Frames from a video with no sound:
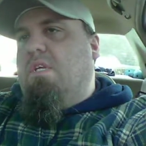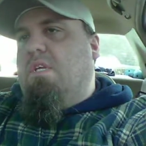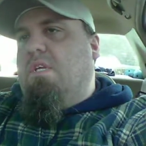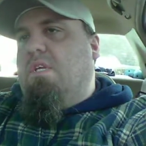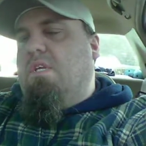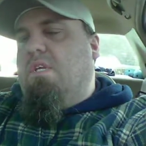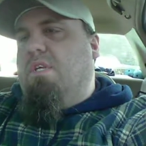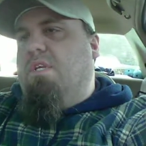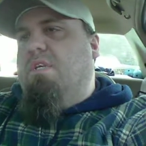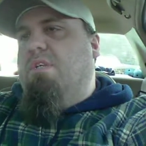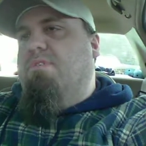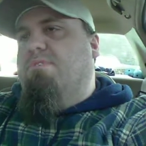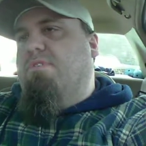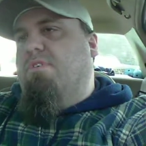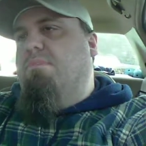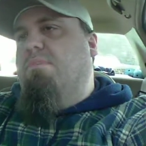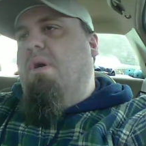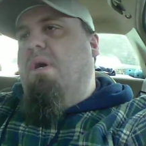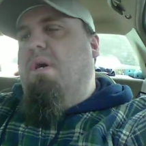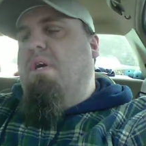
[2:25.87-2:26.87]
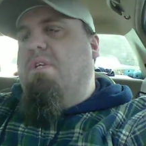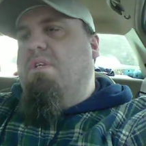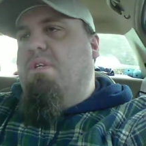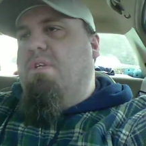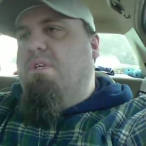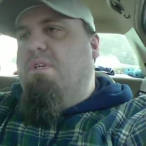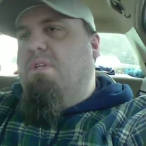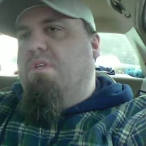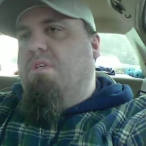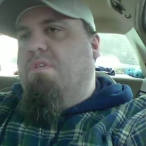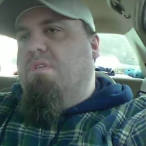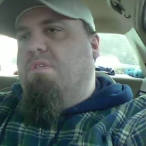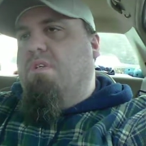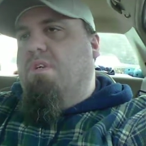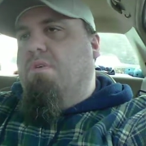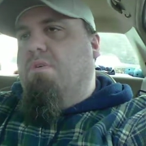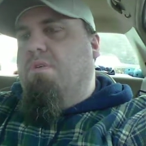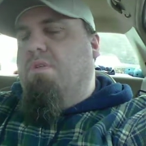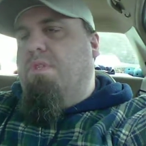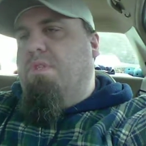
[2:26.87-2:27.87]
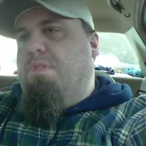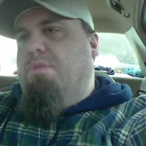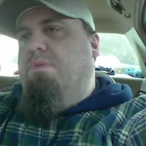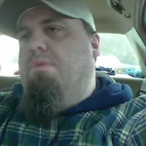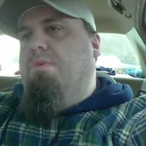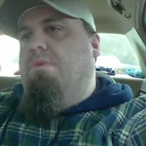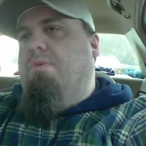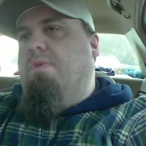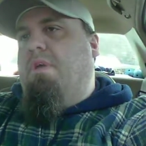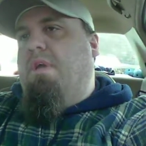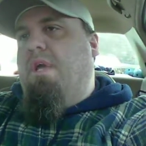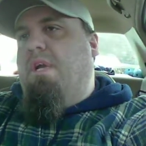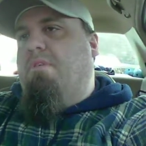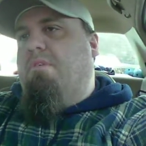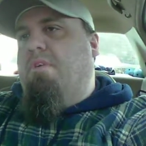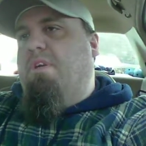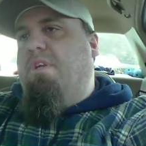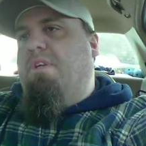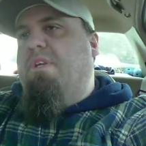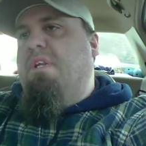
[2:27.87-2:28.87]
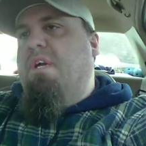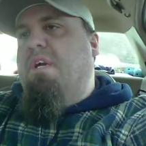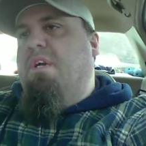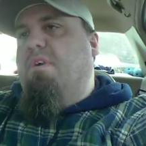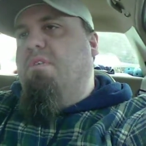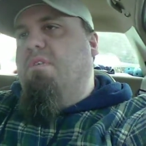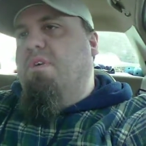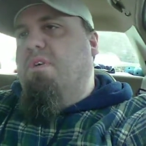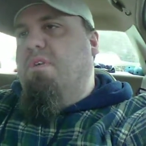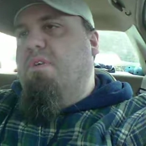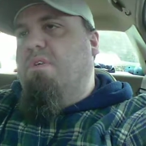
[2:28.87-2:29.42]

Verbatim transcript: in Vermont is going through that right now.